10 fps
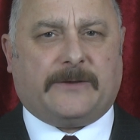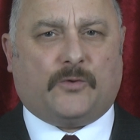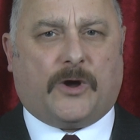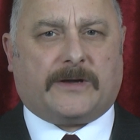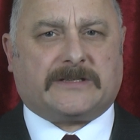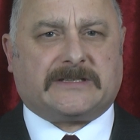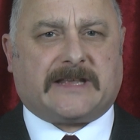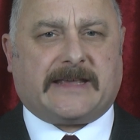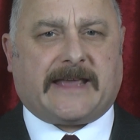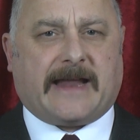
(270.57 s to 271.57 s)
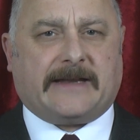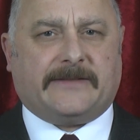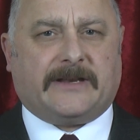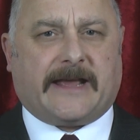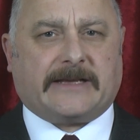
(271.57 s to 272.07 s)
works as they can
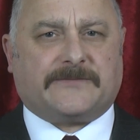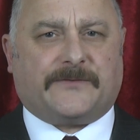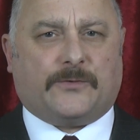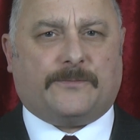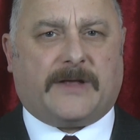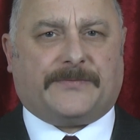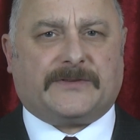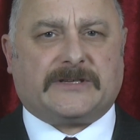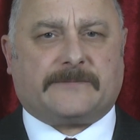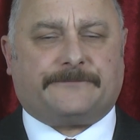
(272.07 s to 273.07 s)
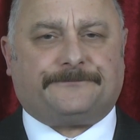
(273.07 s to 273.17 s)
in the next few months.